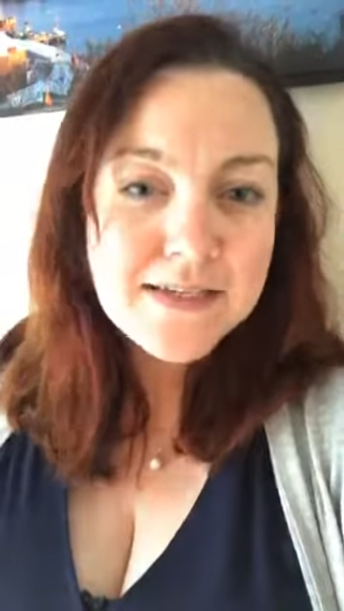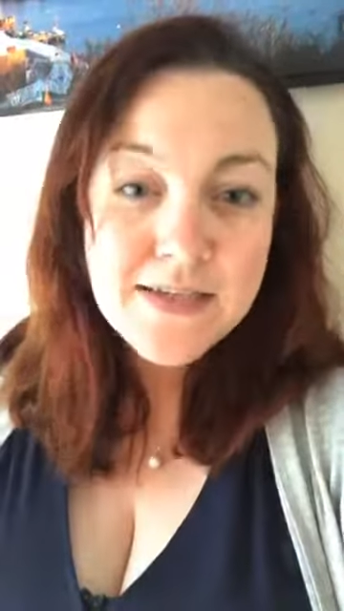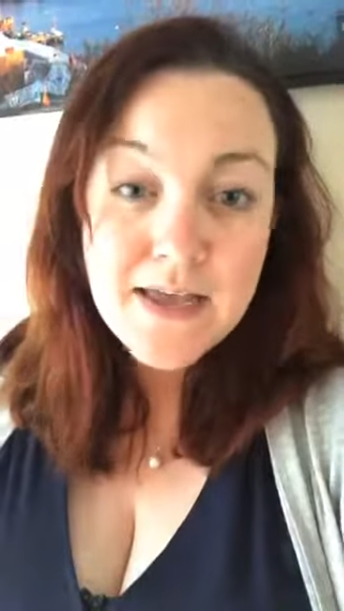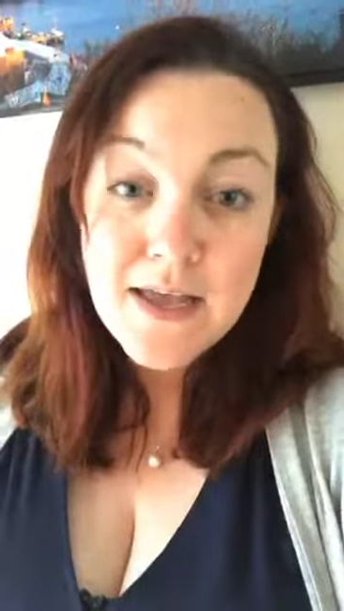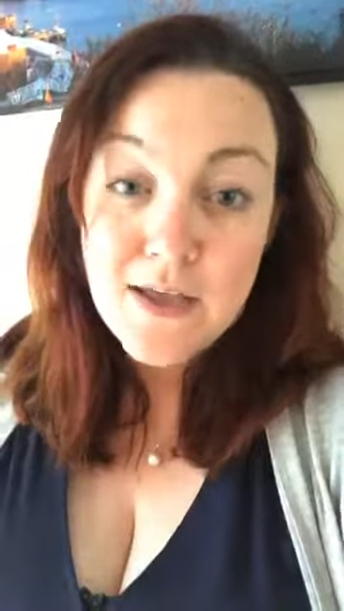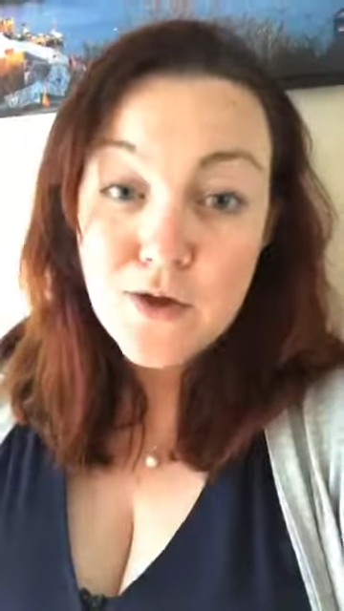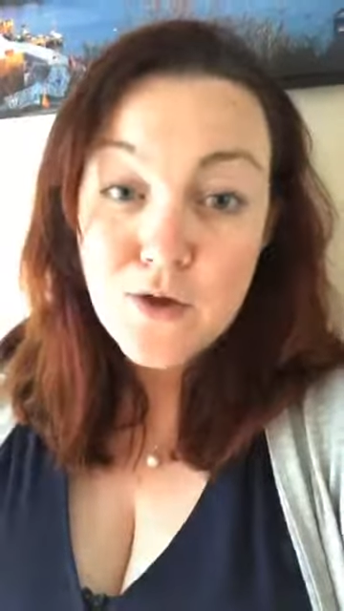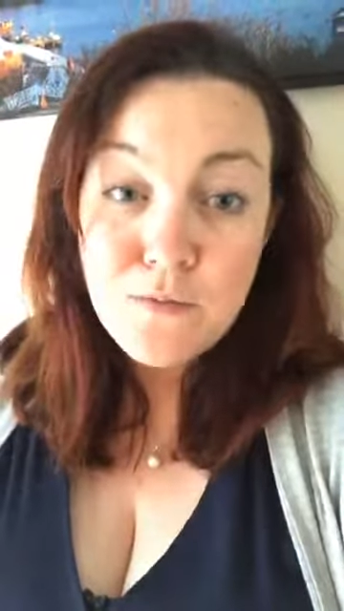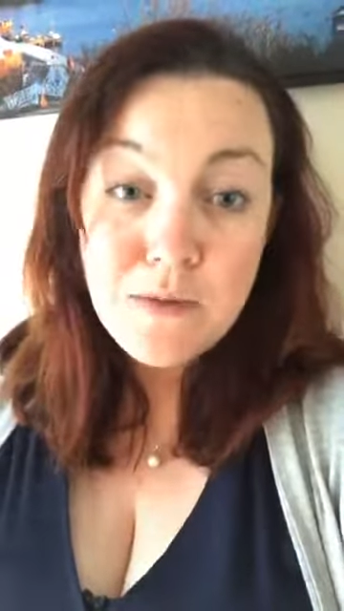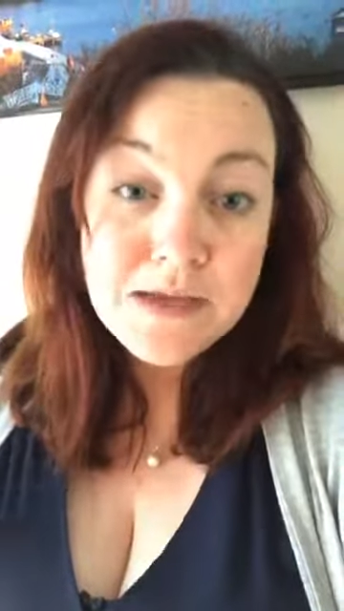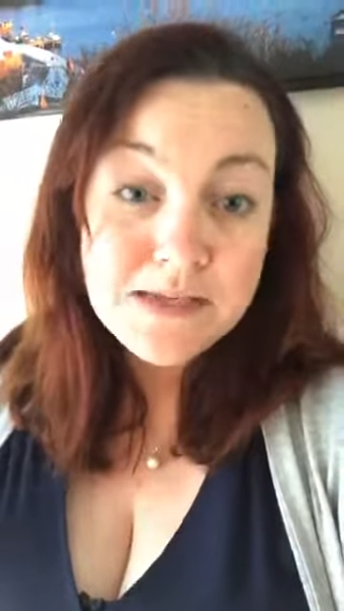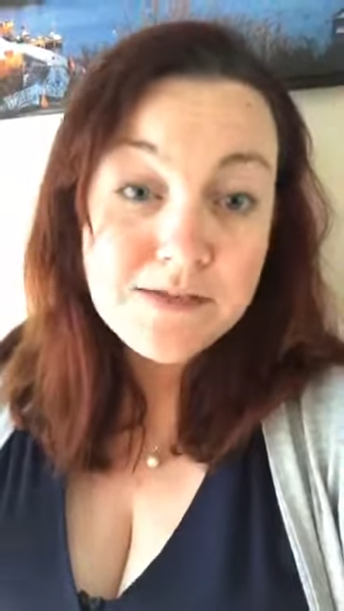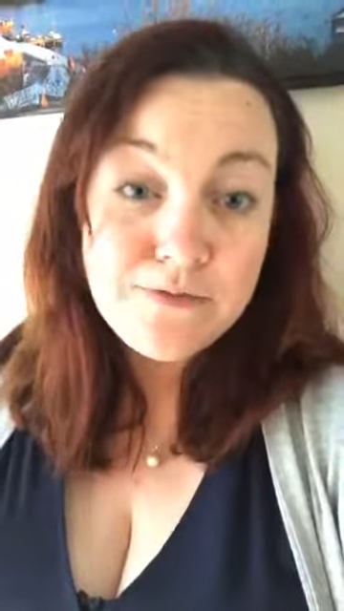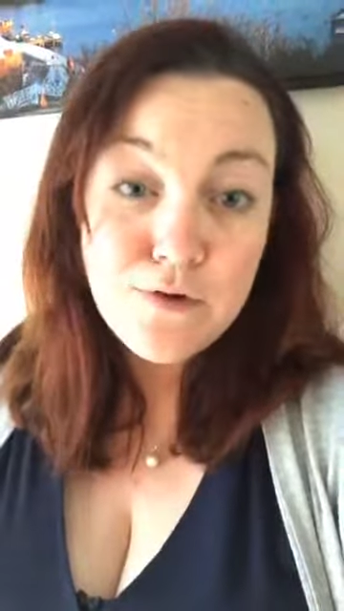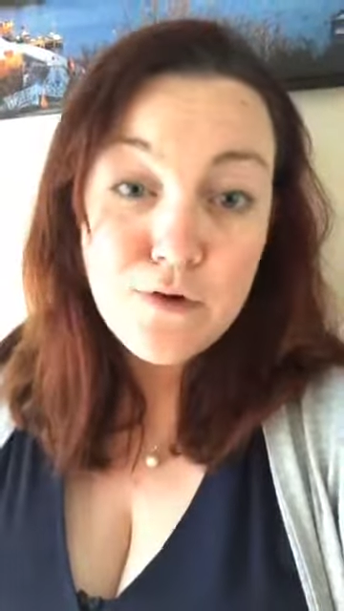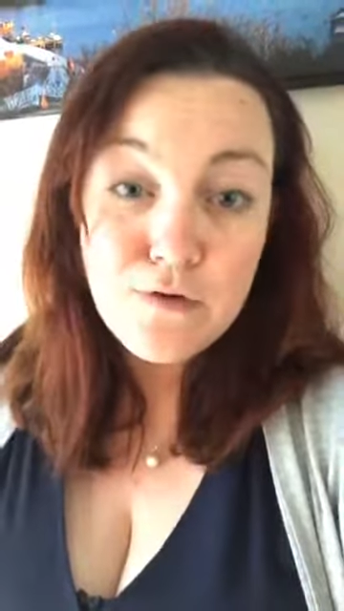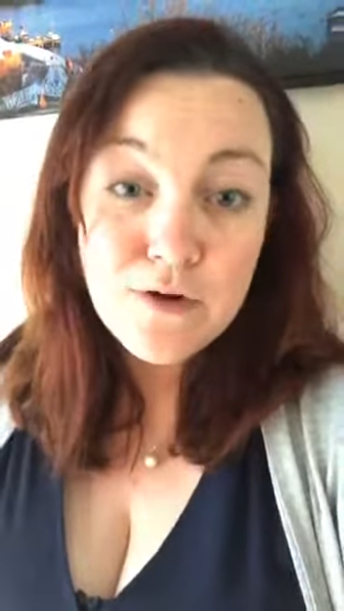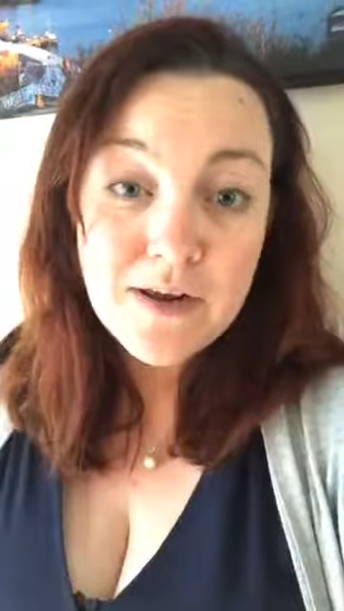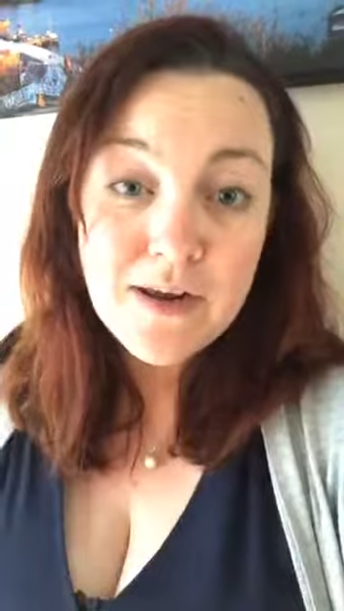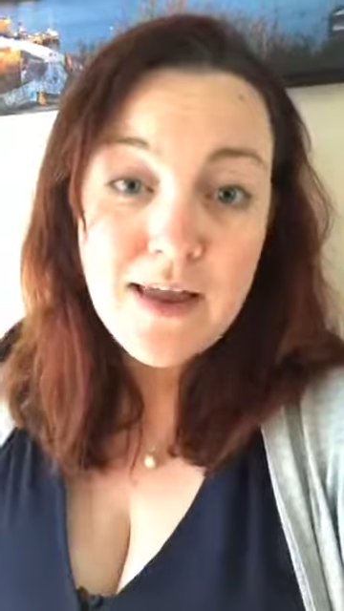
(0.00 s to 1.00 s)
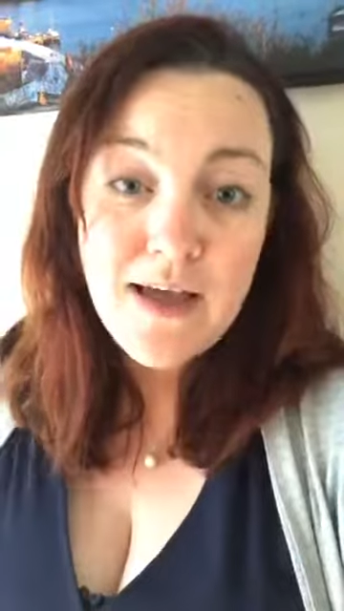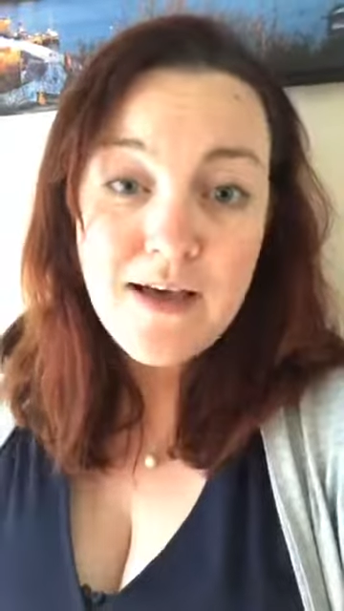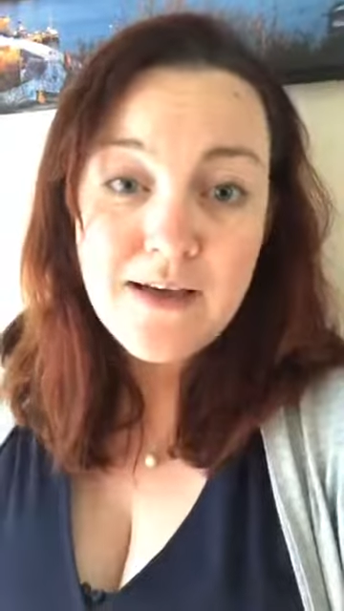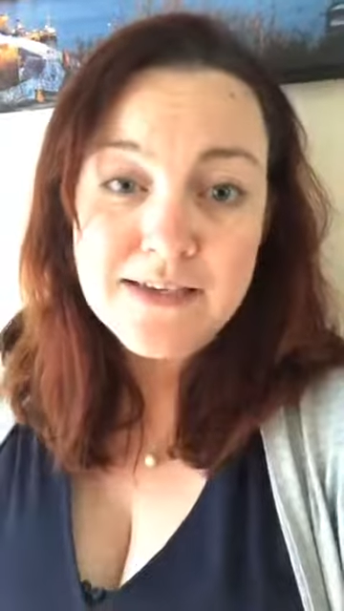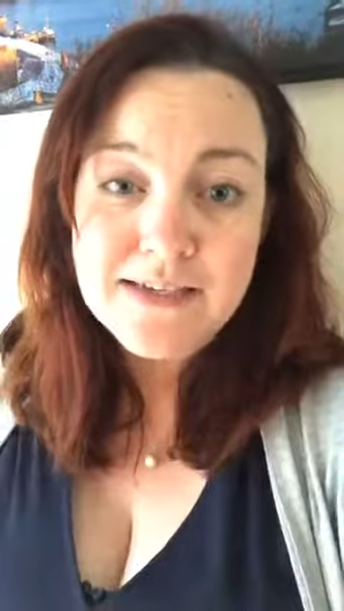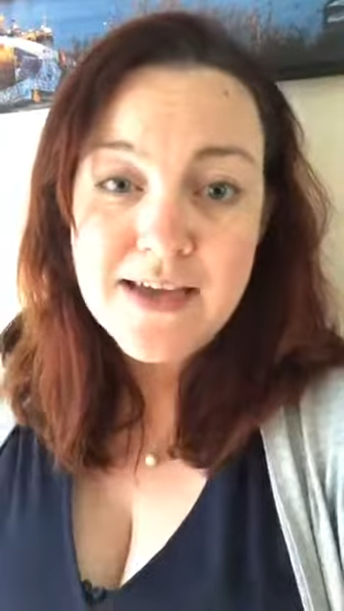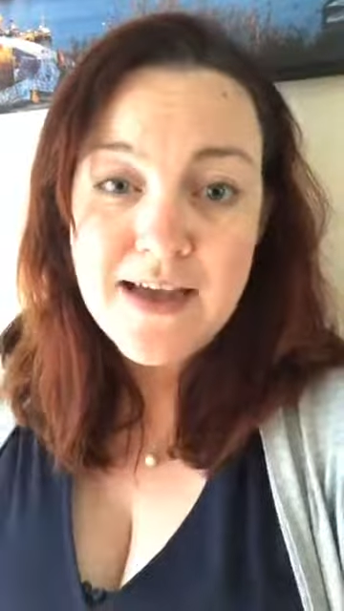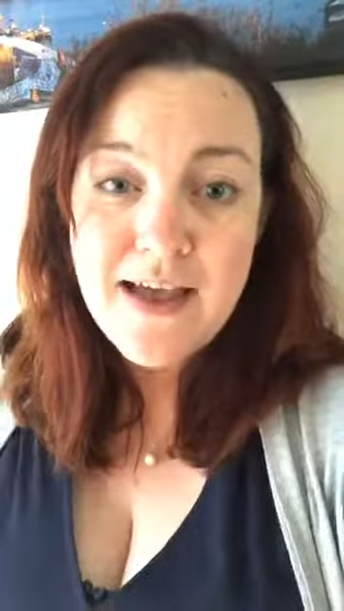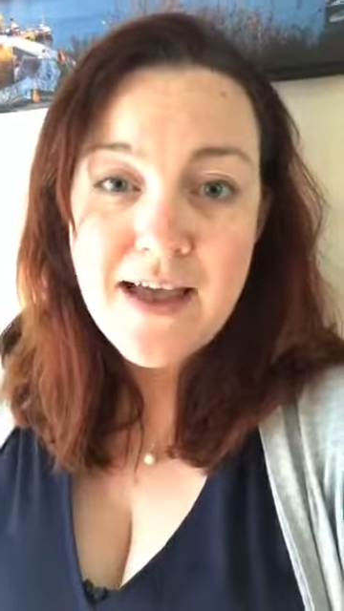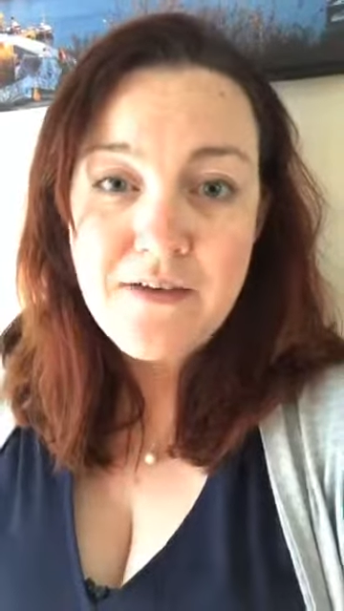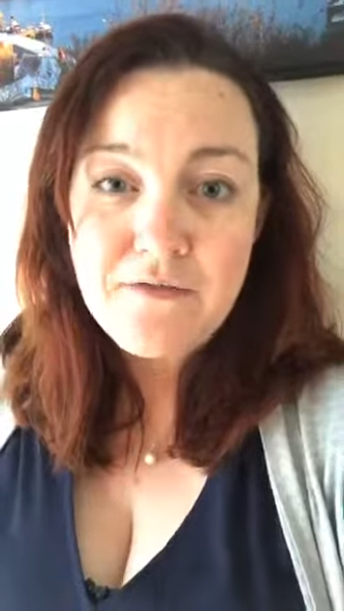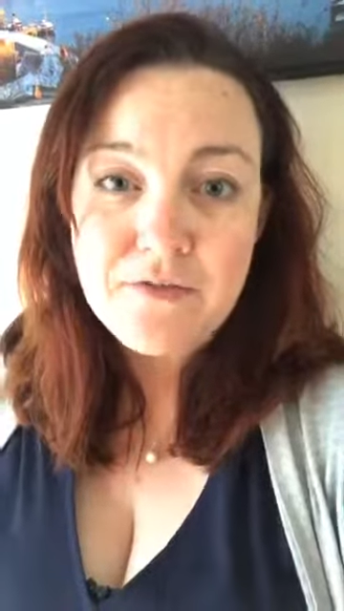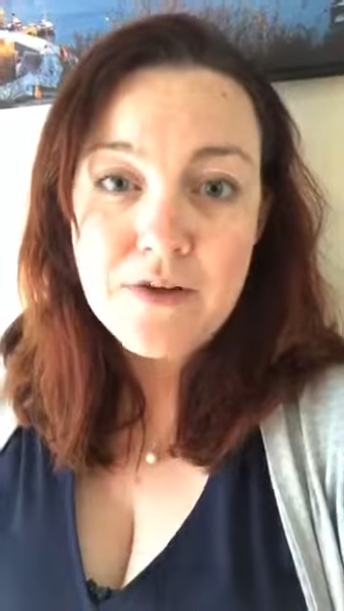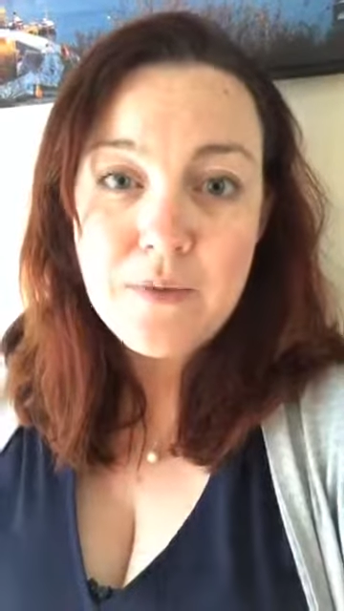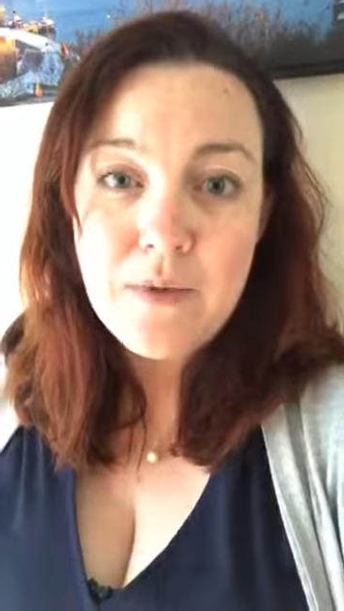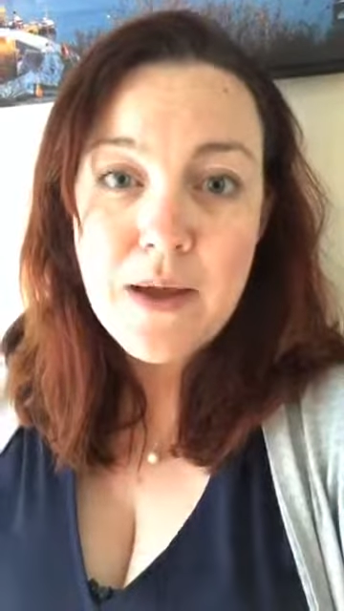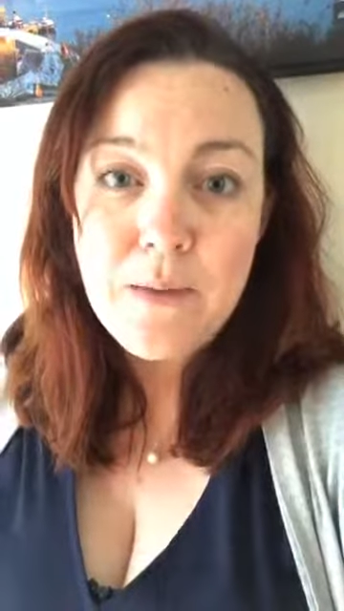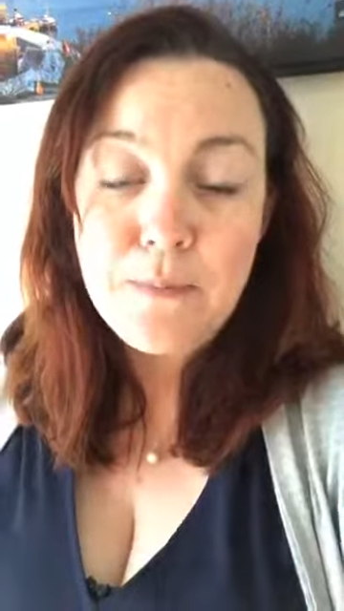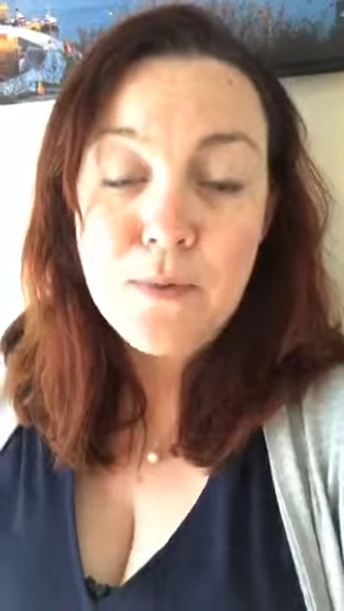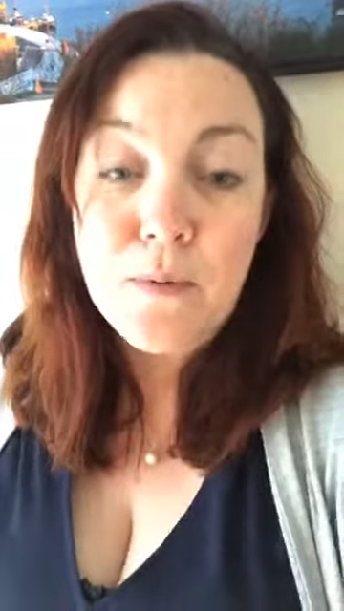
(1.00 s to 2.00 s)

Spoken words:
take your metaphorical hard hat everywhere.